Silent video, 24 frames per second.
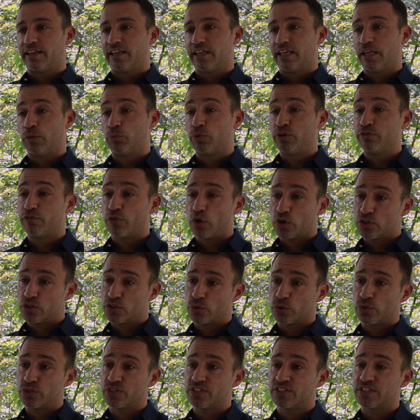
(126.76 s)
IBRRI
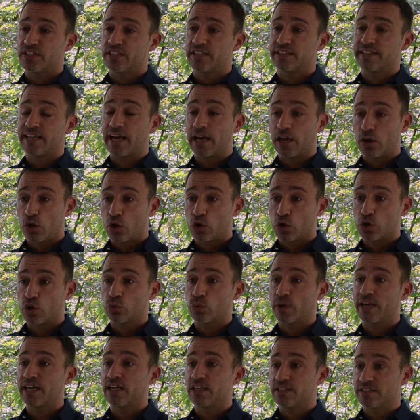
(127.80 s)
fosters dialogue on
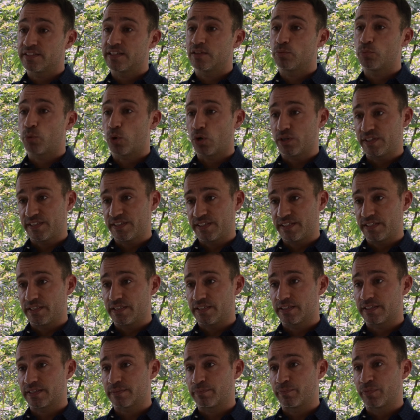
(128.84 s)
wetlands and policies.
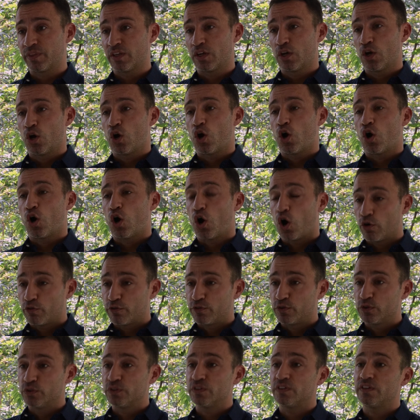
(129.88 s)

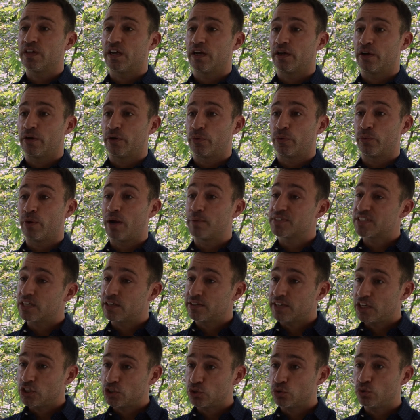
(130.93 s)
Often, uh, Ramsar
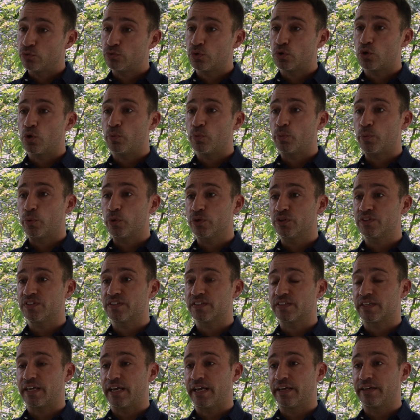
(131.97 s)
national focal
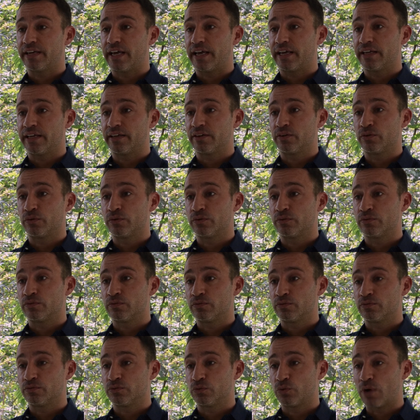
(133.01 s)
points and, and
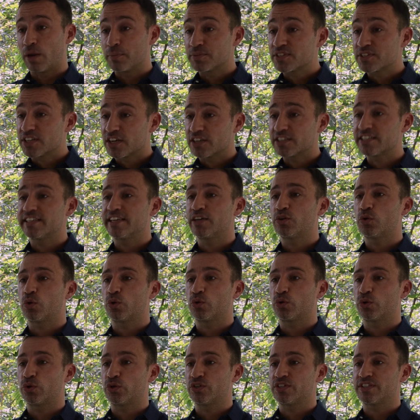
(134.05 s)
Ramsar
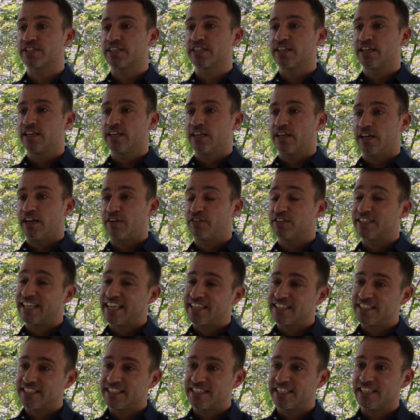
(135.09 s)
stakeholders have a
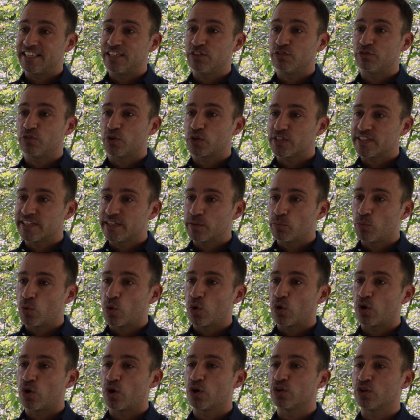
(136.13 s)
tendency in focusing
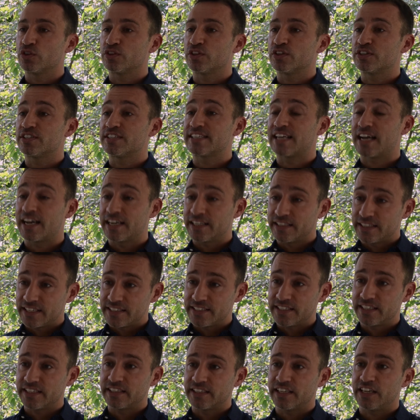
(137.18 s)
more on the site
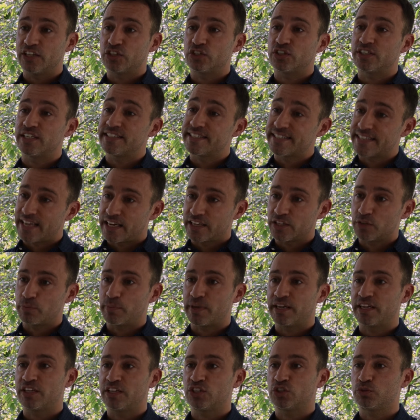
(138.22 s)
designation and site
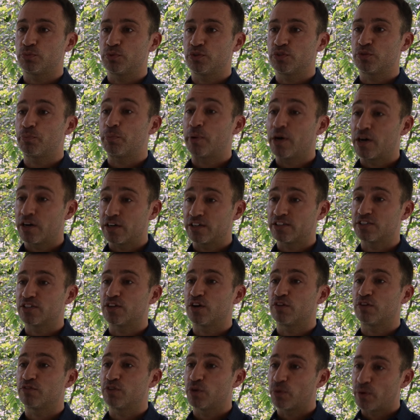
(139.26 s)
management part
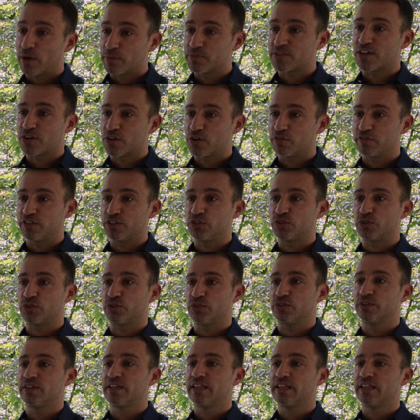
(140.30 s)
of the Ramsar Convention.